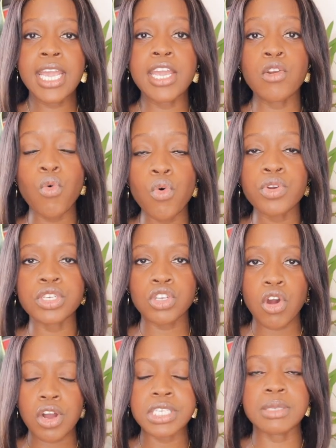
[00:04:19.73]
in order to
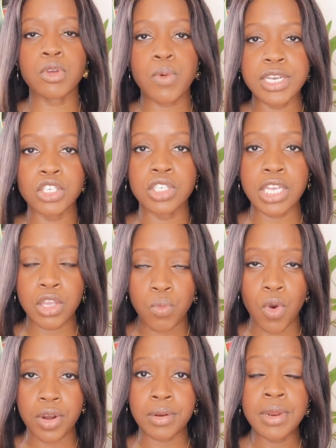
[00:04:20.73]
ask them the questions that you
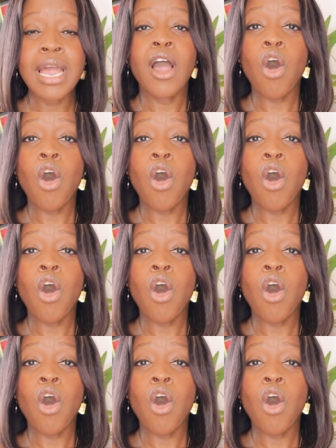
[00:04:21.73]
want.